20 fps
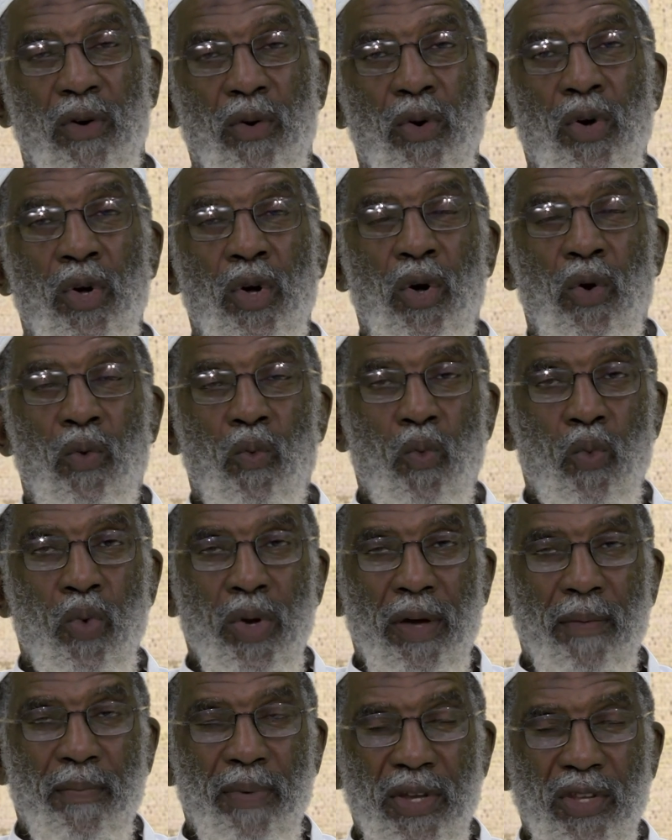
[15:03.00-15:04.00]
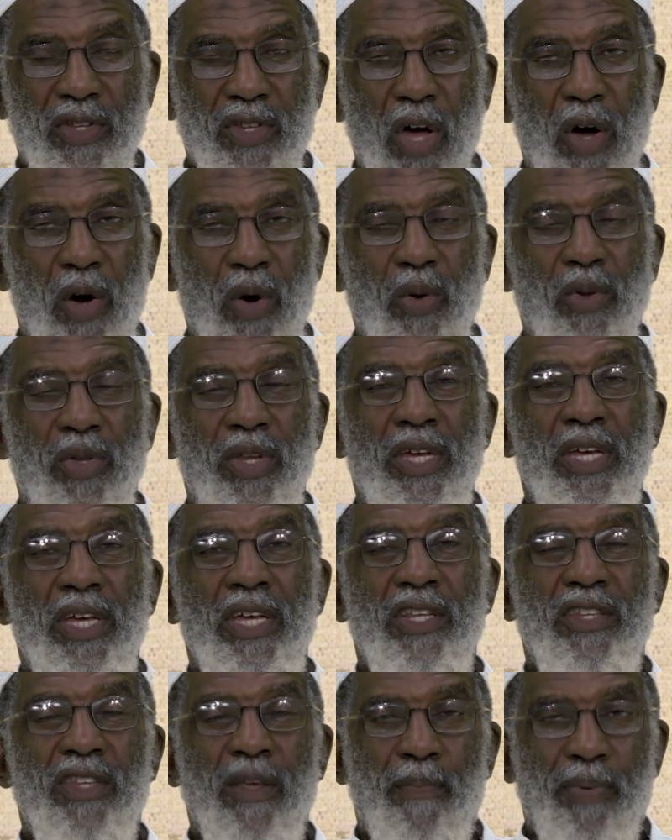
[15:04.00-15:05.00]
So we have been
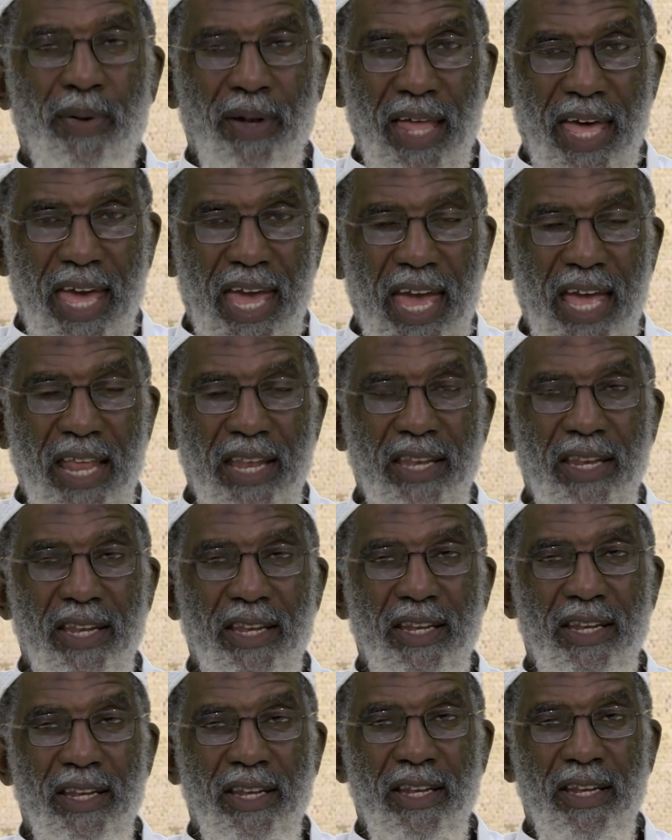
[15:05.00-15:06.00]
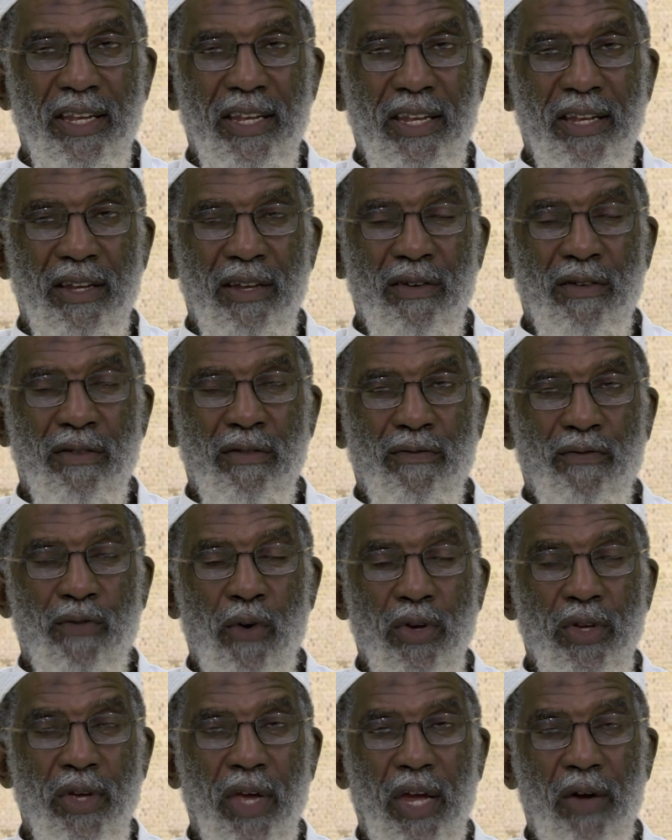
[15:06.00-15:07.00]
told to plan
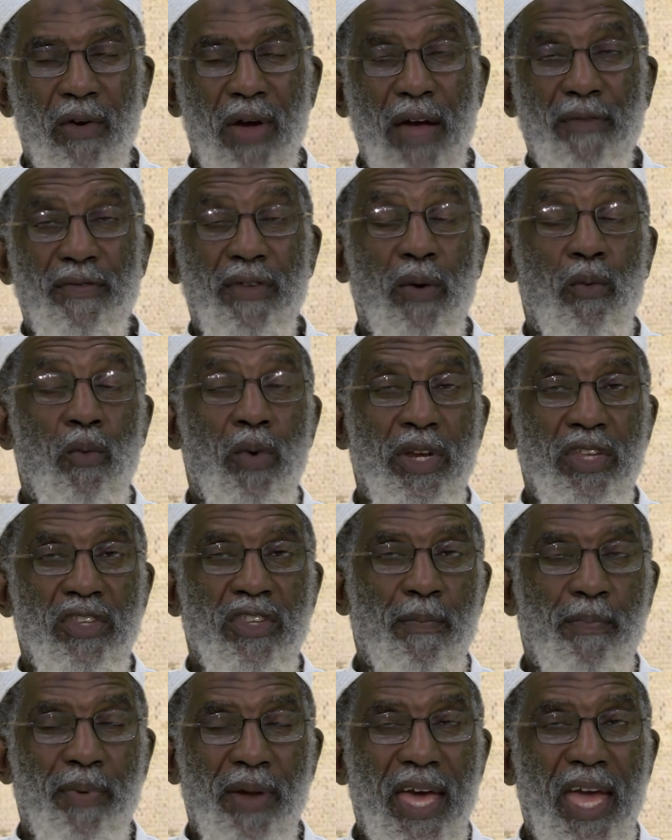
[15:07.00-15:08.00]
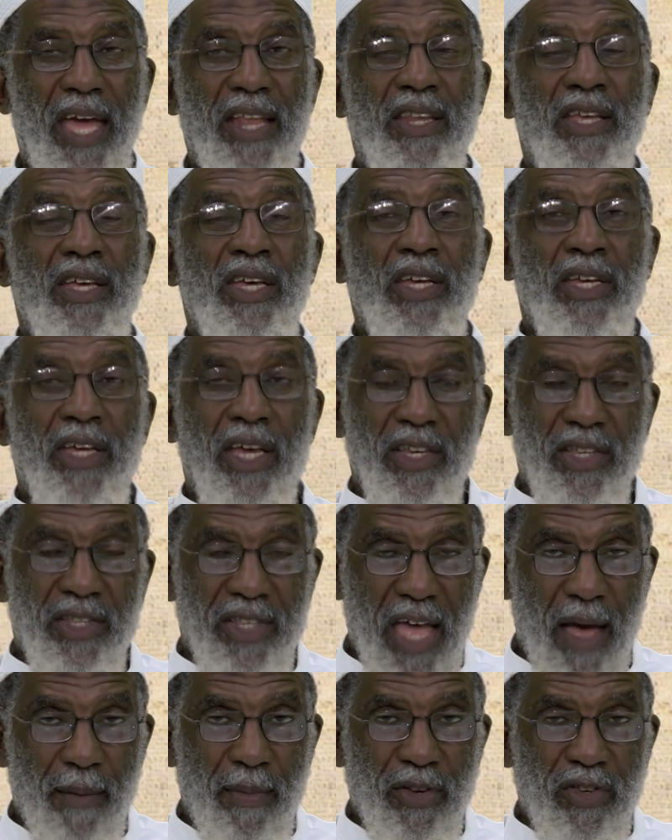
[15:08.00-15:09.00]
for your hereafter. What is the plan?
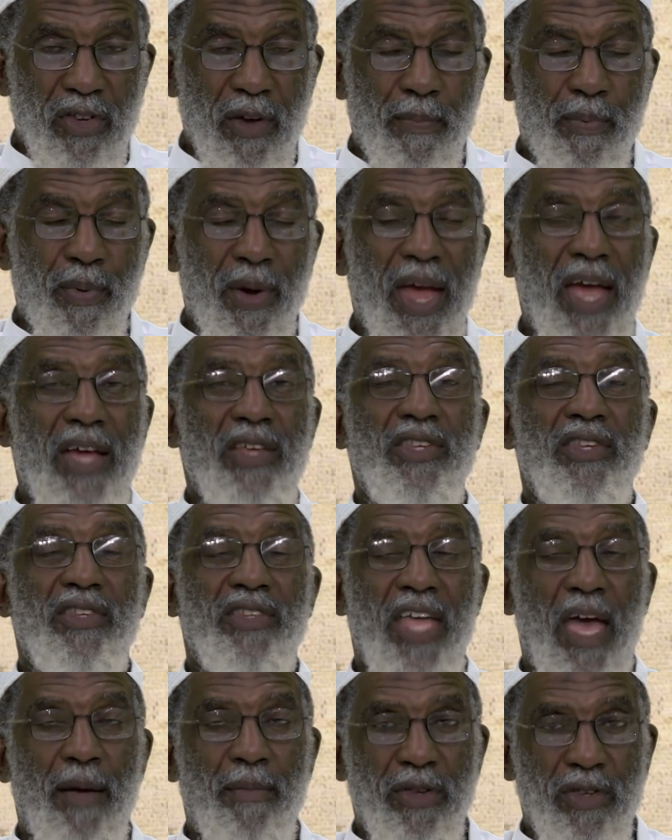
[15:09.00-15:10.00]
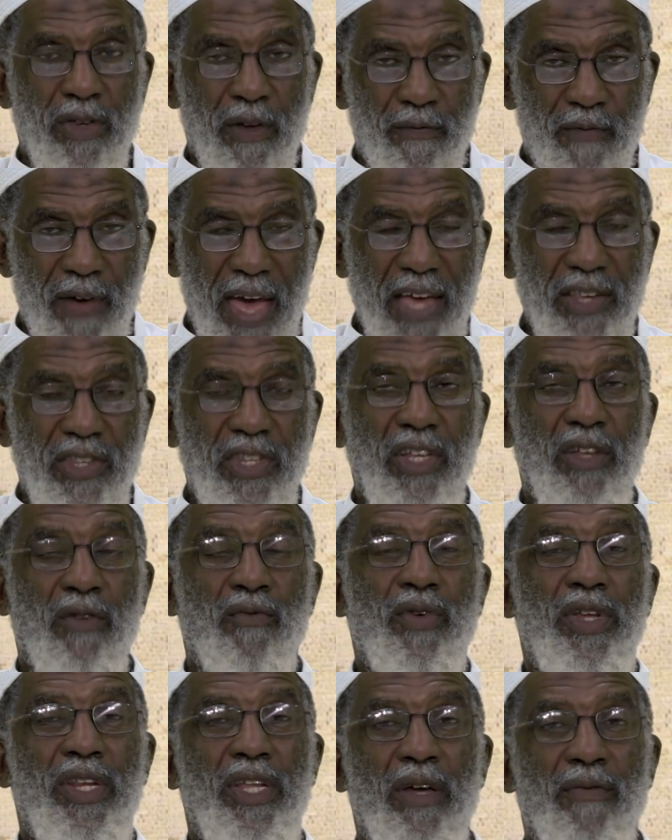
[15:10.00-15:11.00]
establish your prayers, establish your
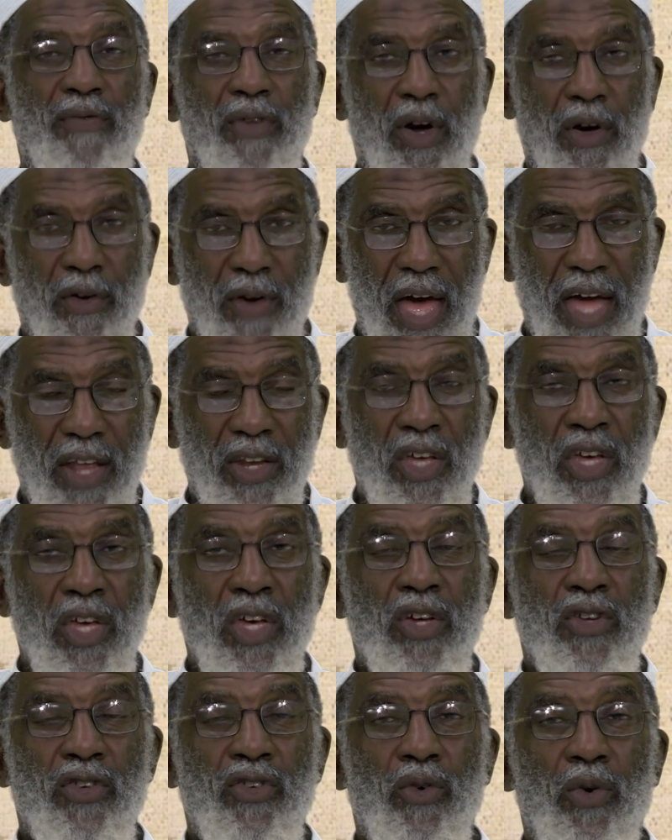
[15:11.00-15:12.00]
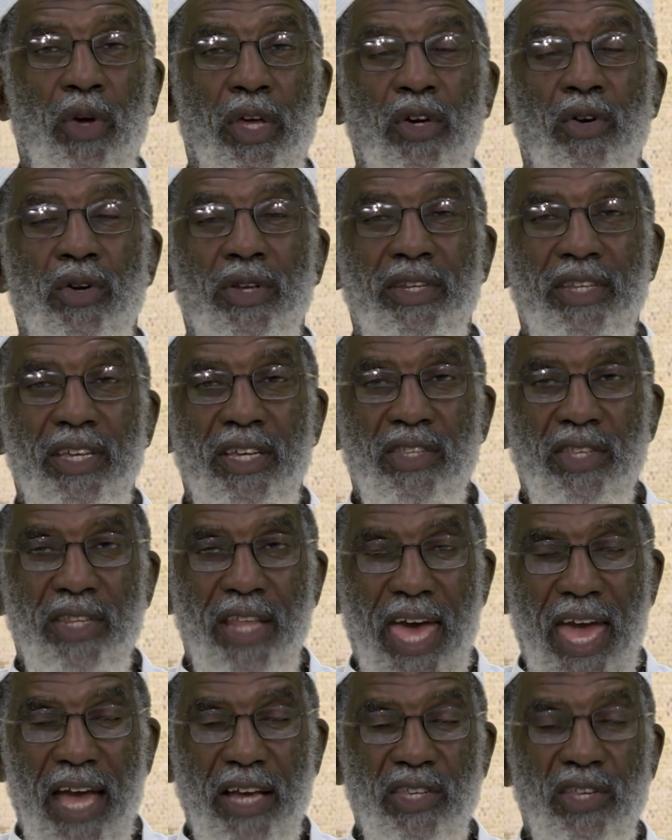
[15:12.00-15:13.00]
fasting, reading of the Quran, doing good
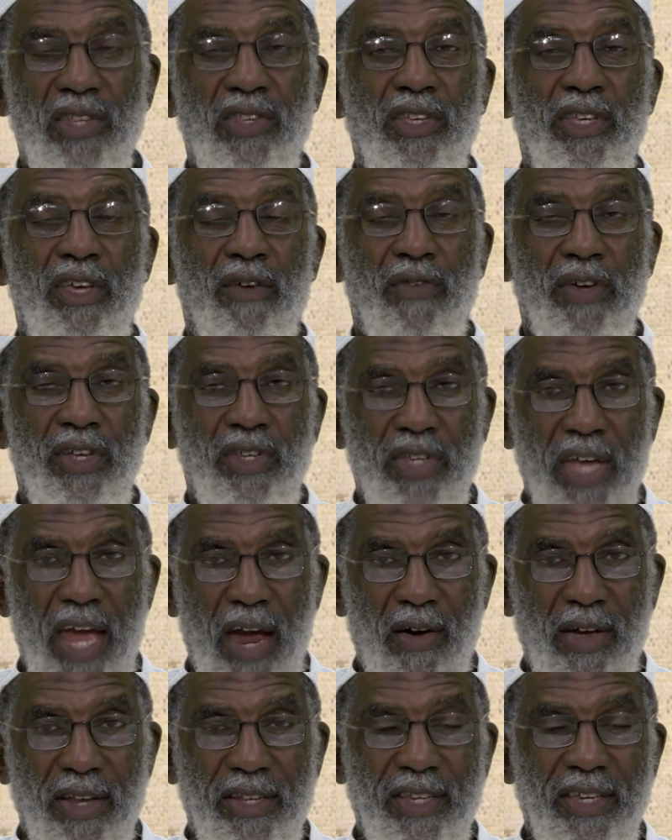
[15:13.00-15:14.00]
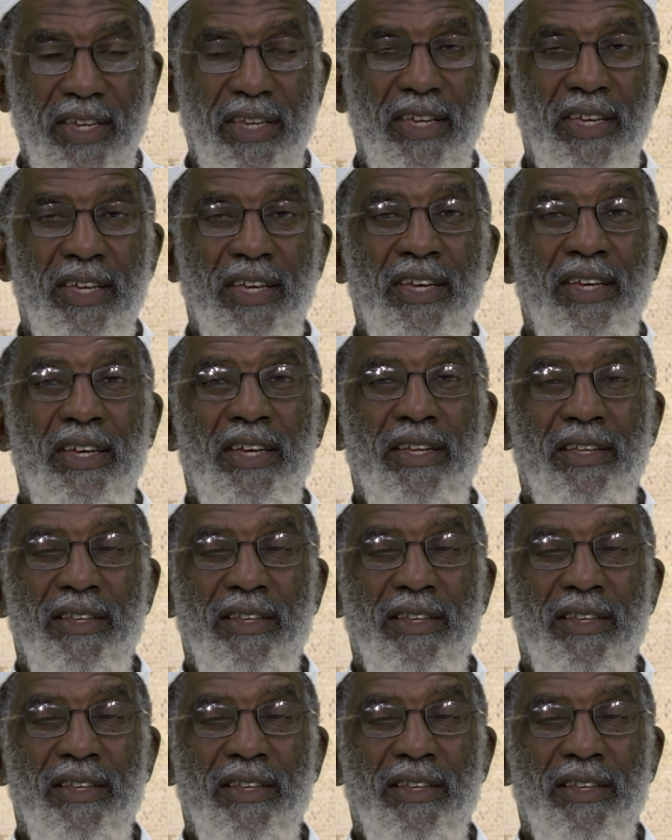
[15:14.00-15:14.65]
deeds and actions, giving charity,